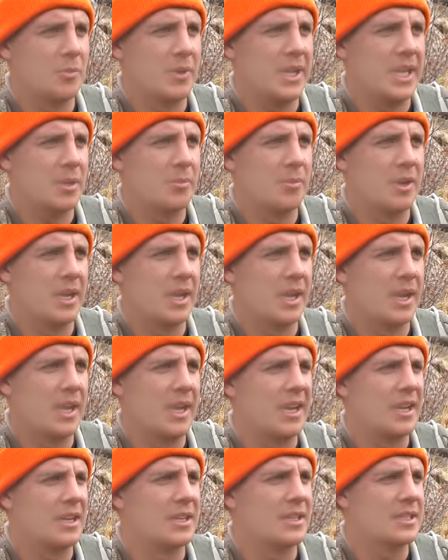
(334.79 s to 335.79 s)
big, but
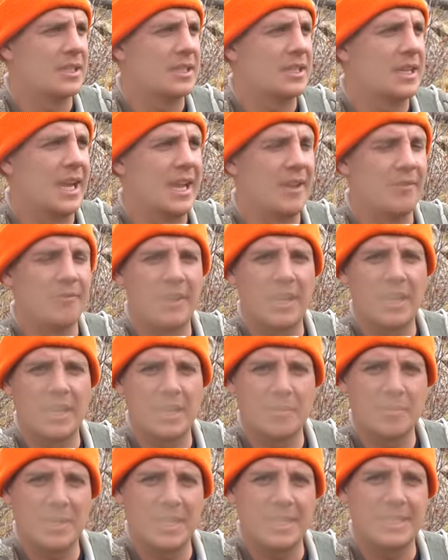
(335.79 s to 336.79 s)
uh, I have very
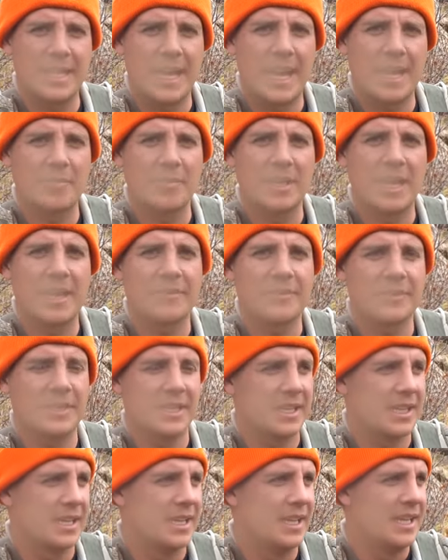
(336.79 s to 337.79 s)
limited time left,
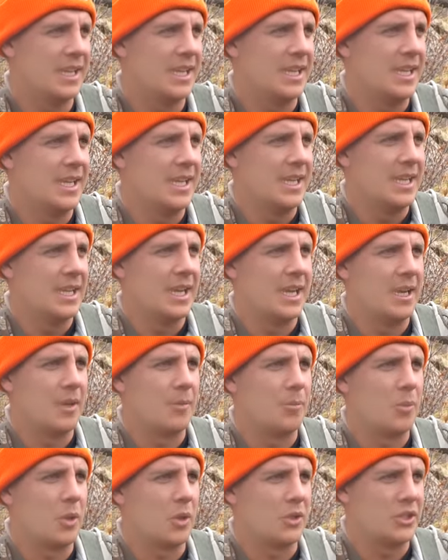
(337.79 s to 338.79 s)
and uh,
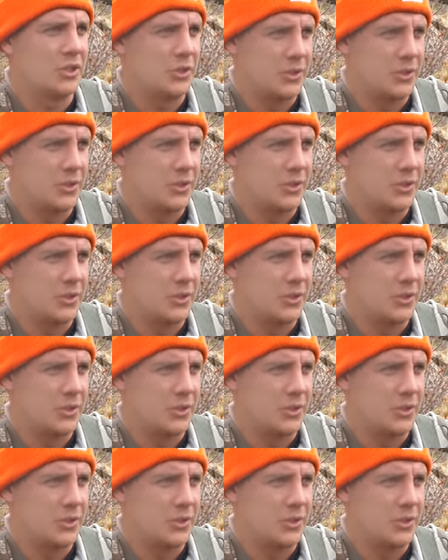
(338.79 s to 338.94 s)
pulled the